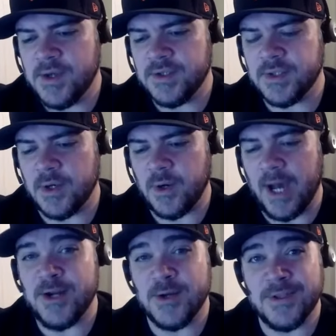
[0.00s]
So
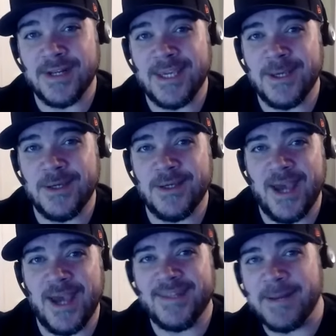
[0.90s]
I knew that he
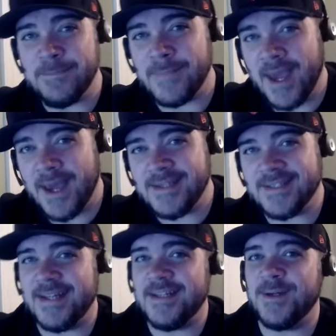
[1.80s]
had that
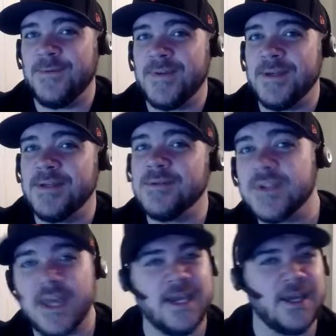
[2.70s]
mask, and I didn't know if he
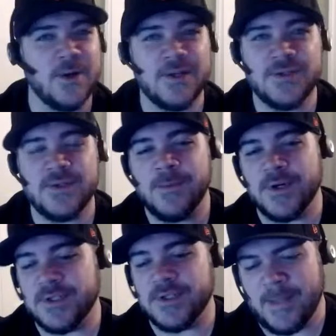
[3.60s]
was hanging on to it
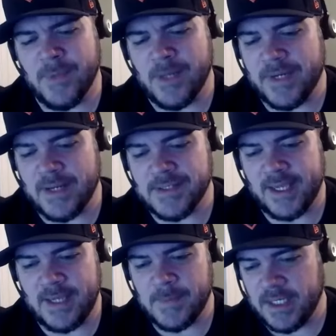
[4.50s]
anymore. So I hit him up and I was
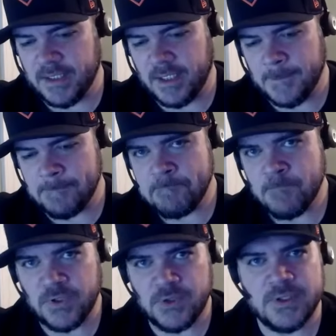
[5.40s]
like, "Hey, man, um,
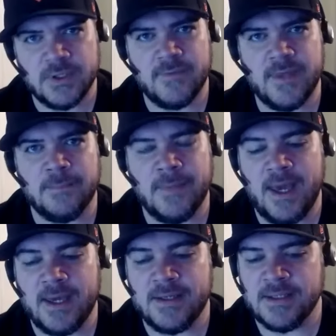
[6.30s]
you still have that
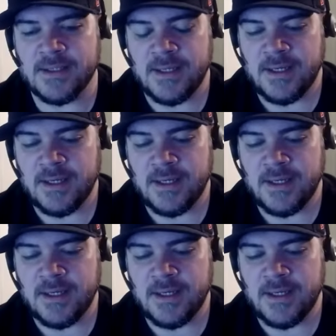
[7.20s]
mask?"